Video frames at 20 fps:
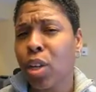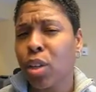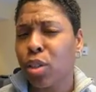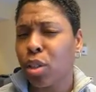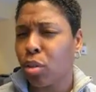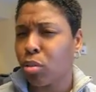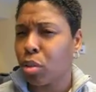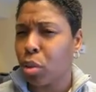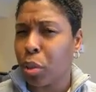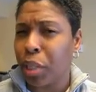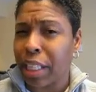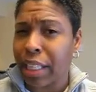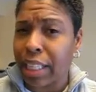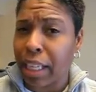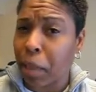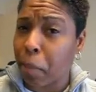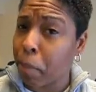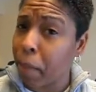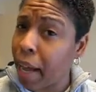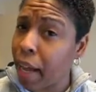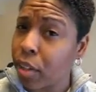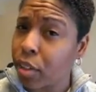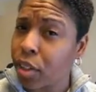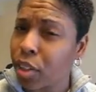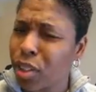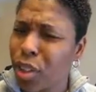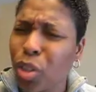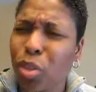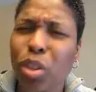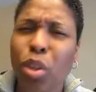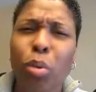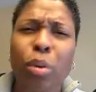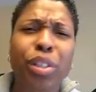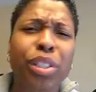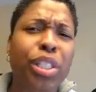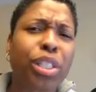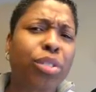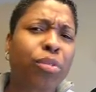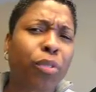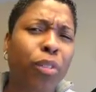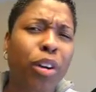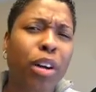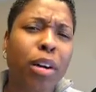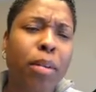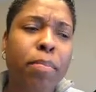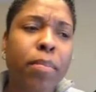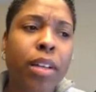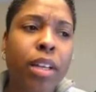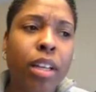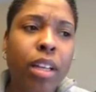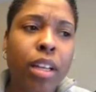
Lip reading: don't know anything about her, don't know where she's from.